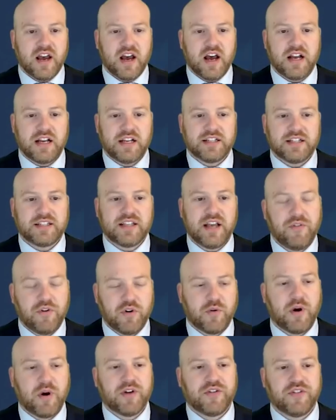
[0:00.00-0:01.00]
uh,
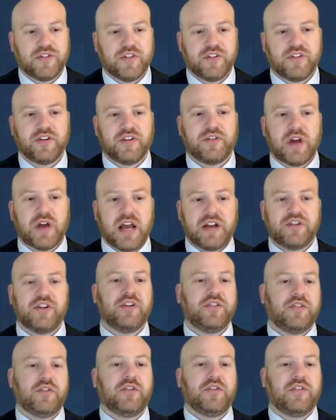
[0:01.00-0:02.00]
several questions. He says, I
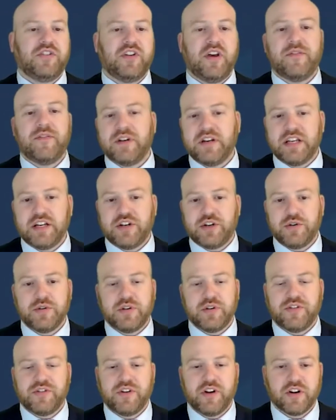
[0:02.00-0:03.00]
just turned seventy-two
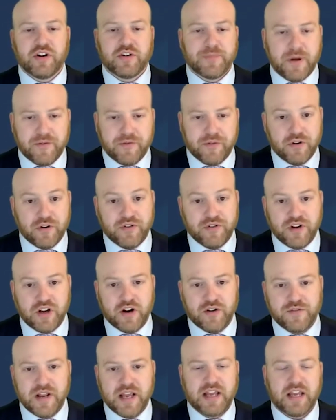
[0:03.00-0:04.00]
this year. It's my first
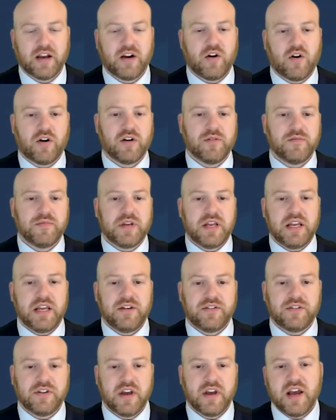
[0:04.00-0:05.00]
year of taking R M
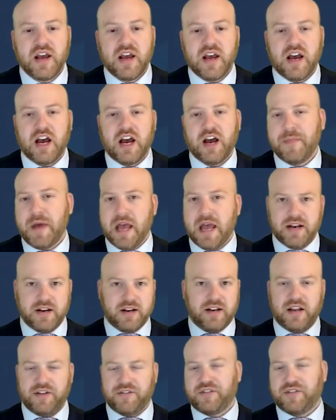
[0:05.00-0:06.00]
Ds. Um,
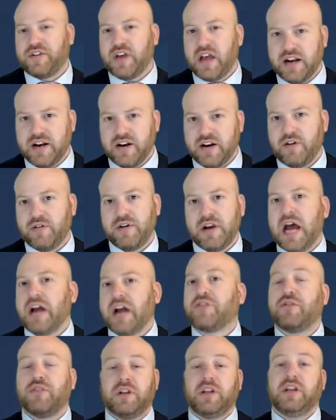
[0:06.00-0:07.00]
and as a side note,
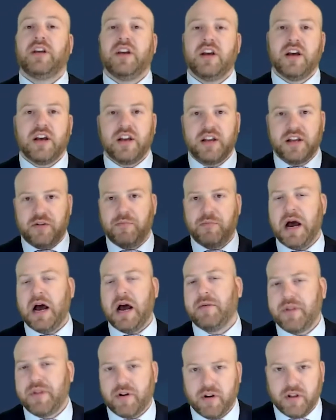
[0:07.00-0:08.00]
naturally, you know,
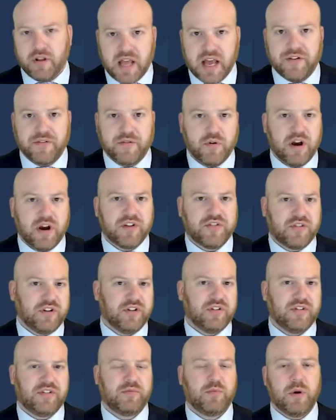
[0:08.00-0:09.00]
Bob, there are a lot of
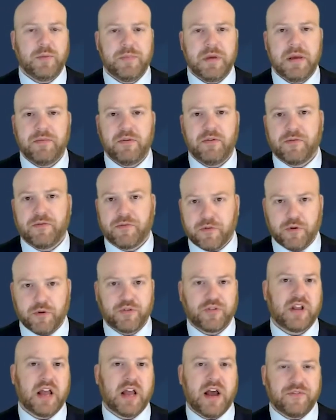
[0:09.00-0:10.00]
questions when people
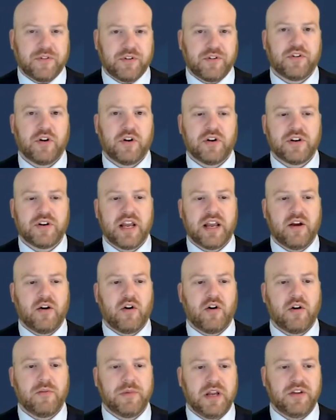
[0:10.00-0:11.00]
first have to start taking
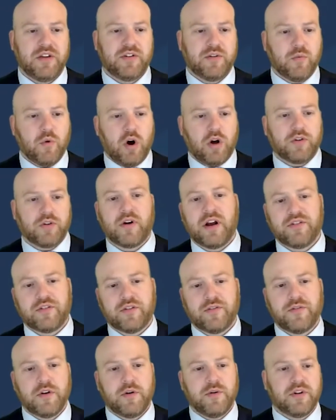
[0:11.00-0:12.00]
R M Ds. And Walter
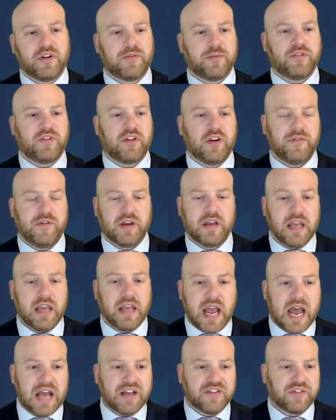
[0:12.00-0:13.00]
has a few in specific. He
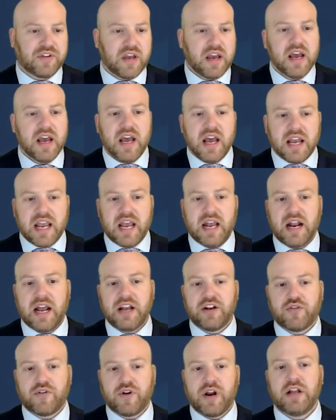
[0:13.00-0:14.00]
asks, can
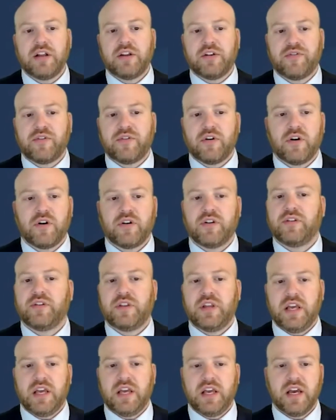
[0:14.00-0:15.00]
I transfer
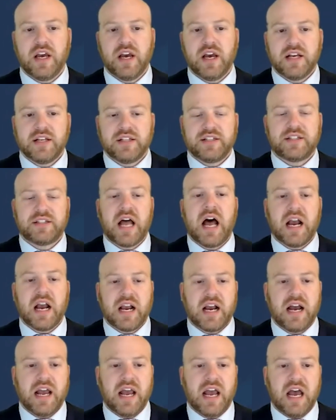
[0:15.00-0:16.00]
the
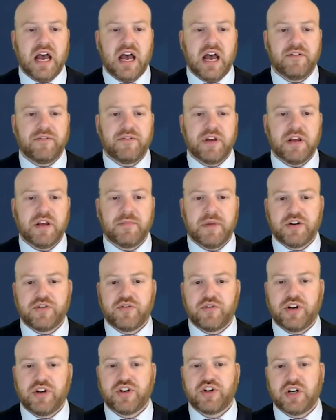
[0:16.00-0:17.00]
stock I have in my
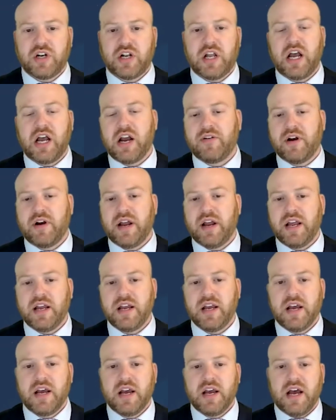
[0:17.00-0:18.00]
traditional I R
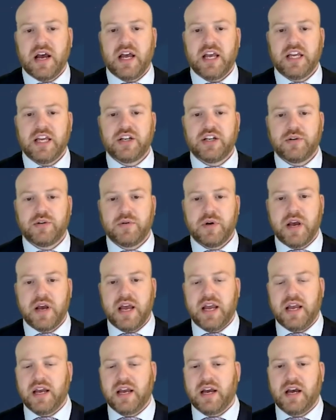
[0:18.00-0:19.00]
A uh, into
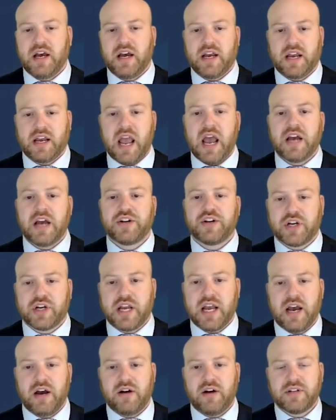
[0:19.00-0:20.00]
a, a cash
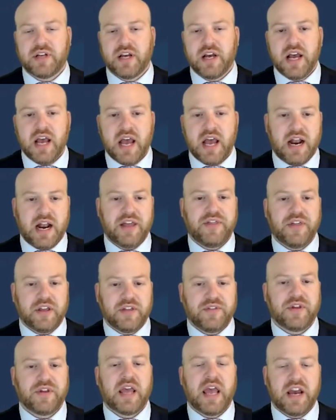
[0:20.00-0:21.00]
account? And I
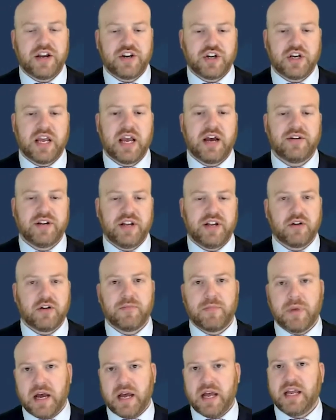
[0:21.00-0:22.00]
think the cash account here,
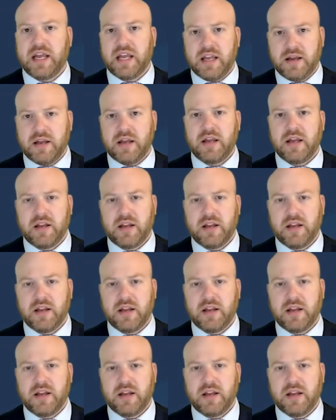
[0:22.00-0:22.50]
by